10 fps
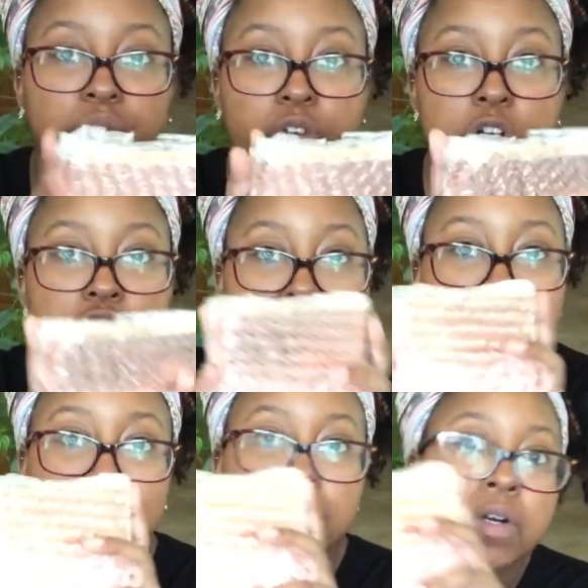for
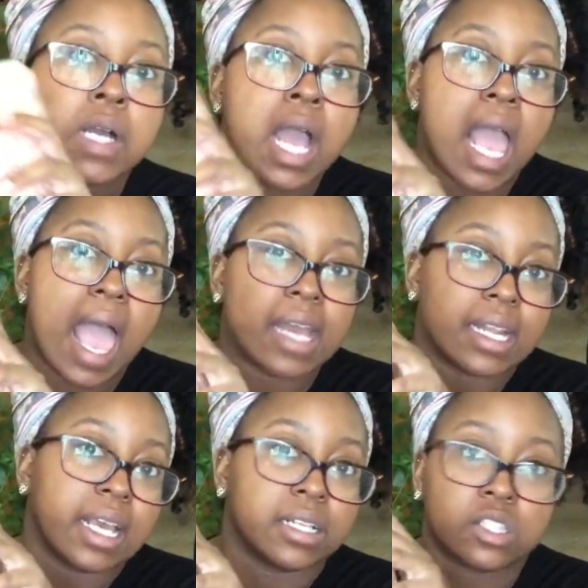travel, and
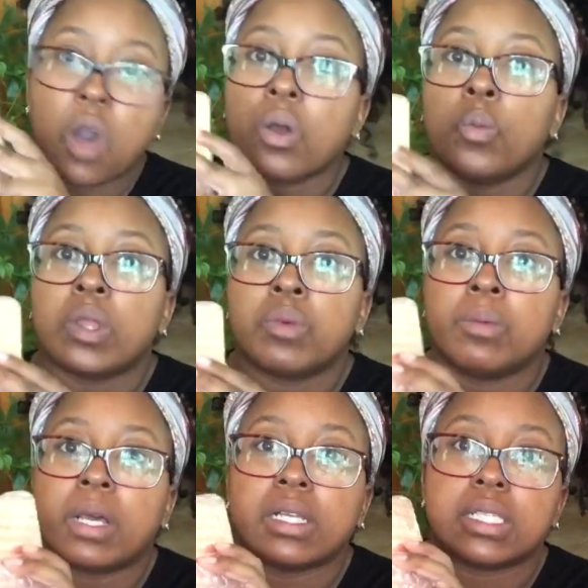it's going with me
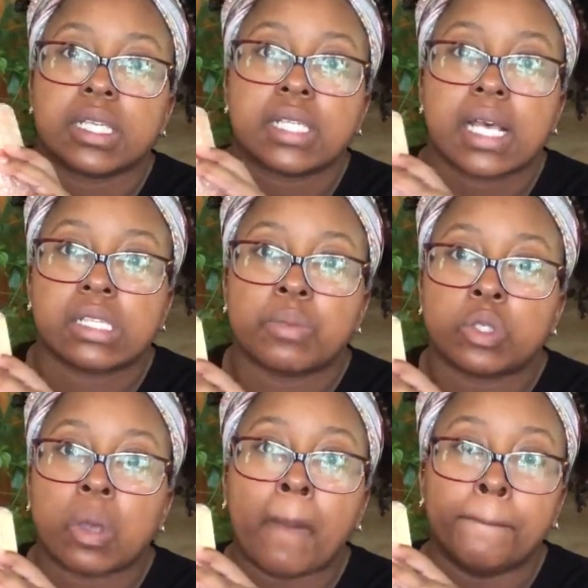because this has the
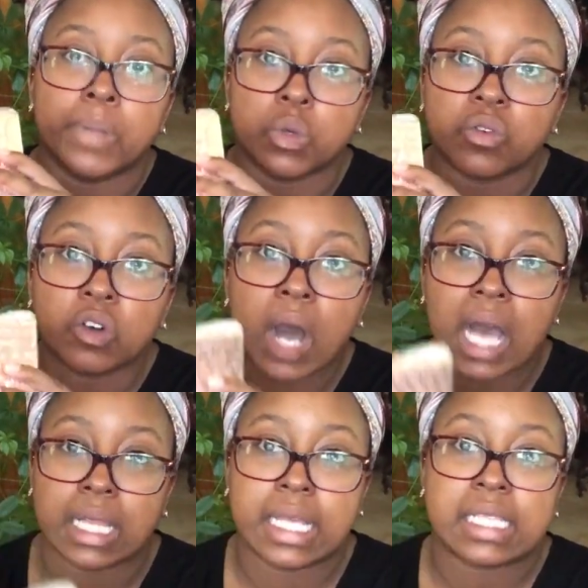most beautiful
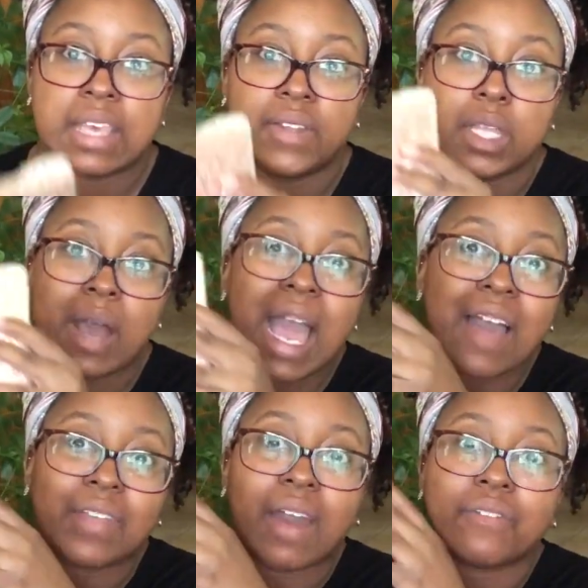highlights. Even though I
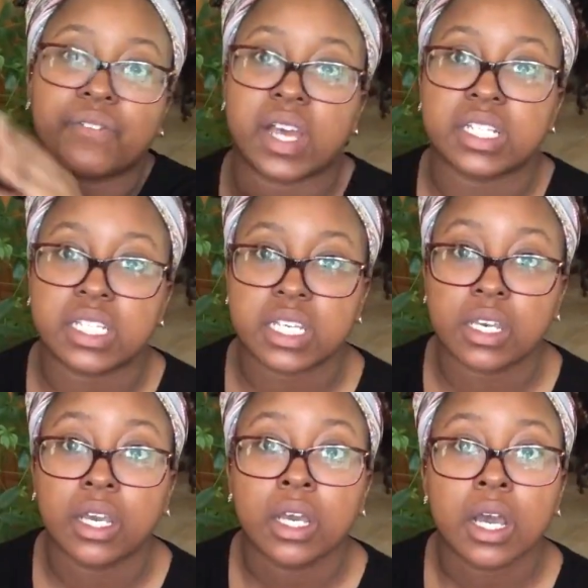have that
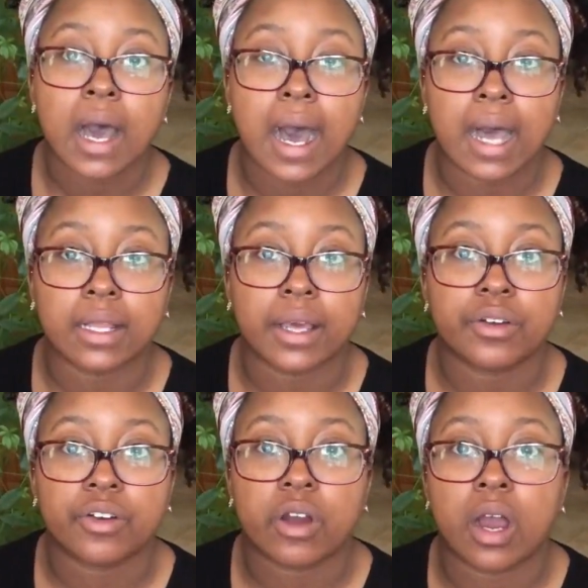Fenty
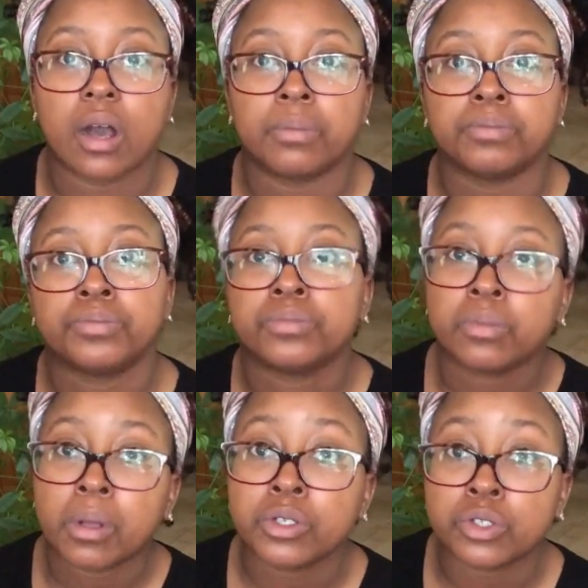highlighter um,
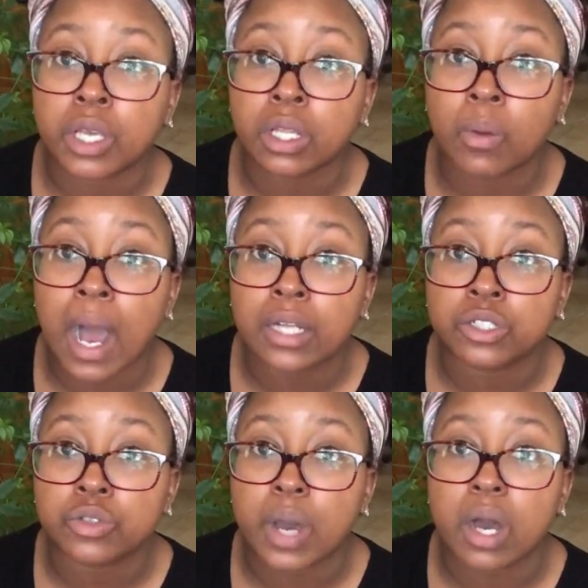
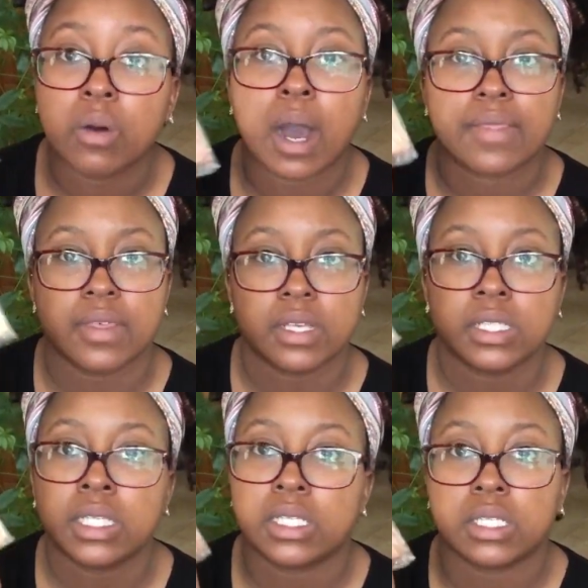Killawatt duo,
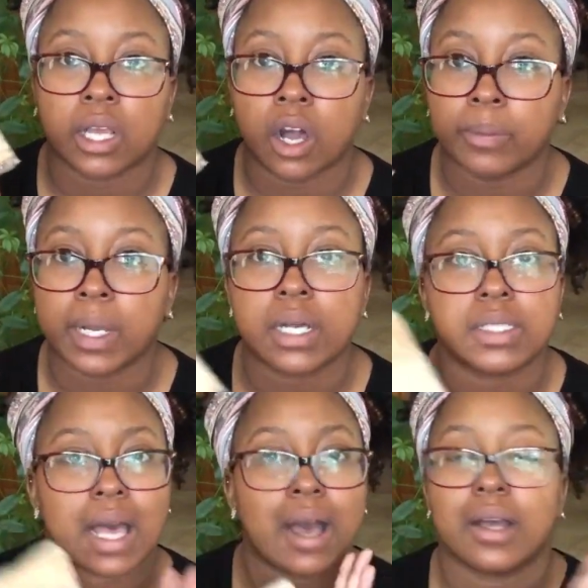this needs to go
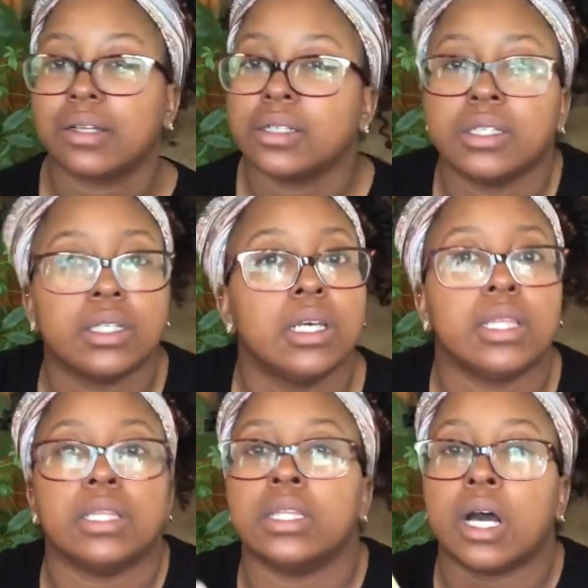because
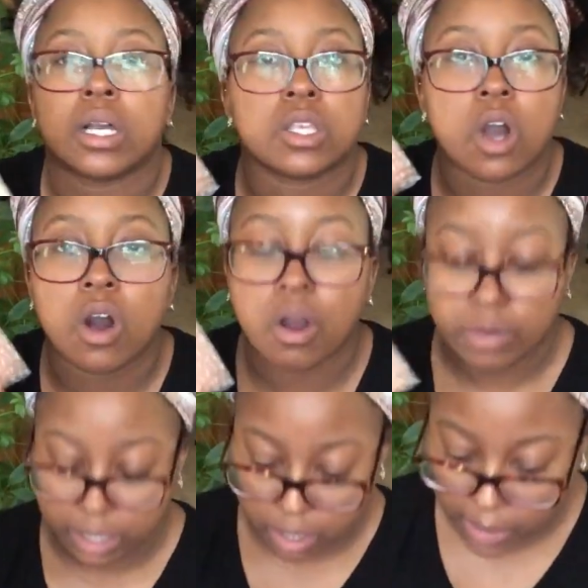y'all
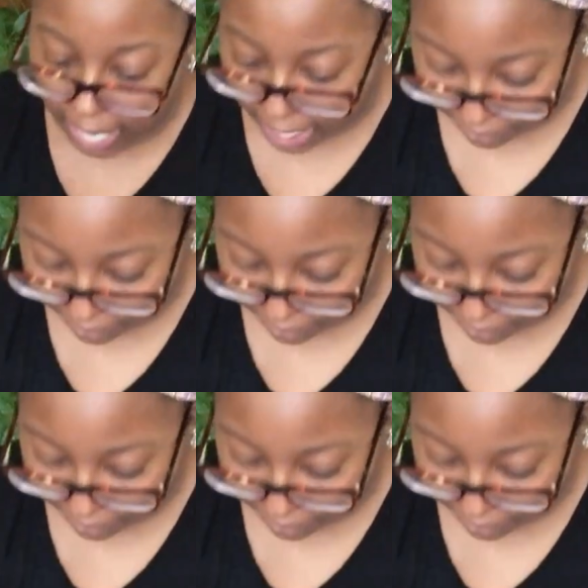already know how